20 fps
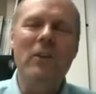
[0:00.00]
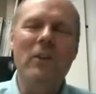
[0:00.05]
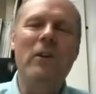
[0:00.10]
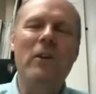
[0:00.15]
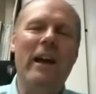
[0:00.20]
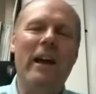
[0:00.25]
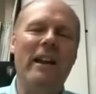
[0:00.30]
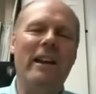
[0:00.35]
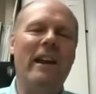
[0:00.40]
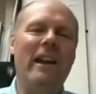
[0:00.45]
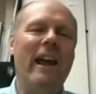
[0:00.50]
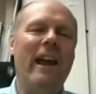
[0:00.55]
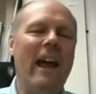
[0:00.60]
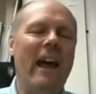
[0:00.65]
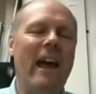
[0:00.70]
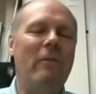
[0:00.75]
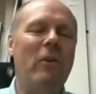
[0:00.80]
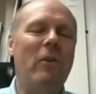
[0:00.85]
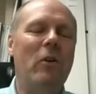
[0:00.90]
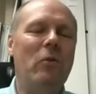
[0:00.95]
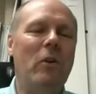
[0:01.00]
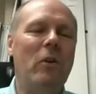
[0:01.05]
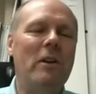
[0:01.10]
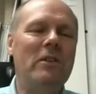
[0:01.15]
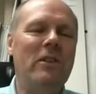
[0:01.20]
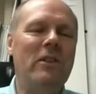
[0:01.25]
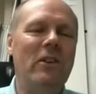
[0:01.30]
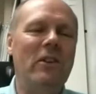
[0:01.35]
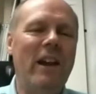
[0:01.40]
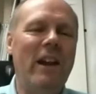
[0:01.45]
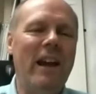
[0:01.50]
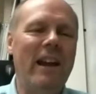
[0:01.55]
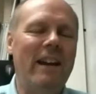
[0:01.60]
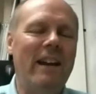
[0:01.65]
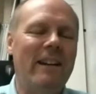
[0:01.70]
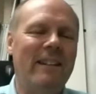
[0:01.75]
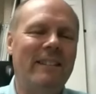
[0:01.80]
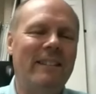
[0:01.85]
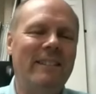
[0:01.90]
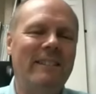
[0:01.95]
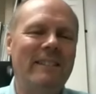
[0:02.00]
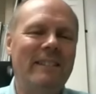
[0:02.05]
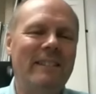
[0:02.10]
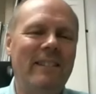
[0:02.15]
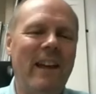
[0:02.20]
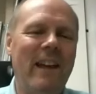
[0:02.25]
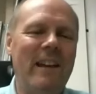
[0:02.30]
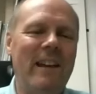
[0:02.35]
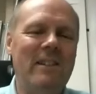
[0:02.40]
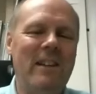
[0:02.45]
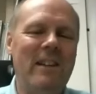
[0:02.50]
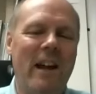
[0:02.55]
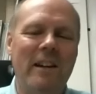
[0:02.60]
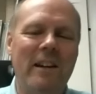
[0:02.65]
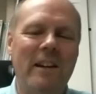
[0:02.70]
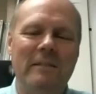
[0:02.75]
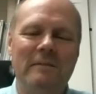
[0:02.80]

you, and have a good rest of your day. Thanks, Donna.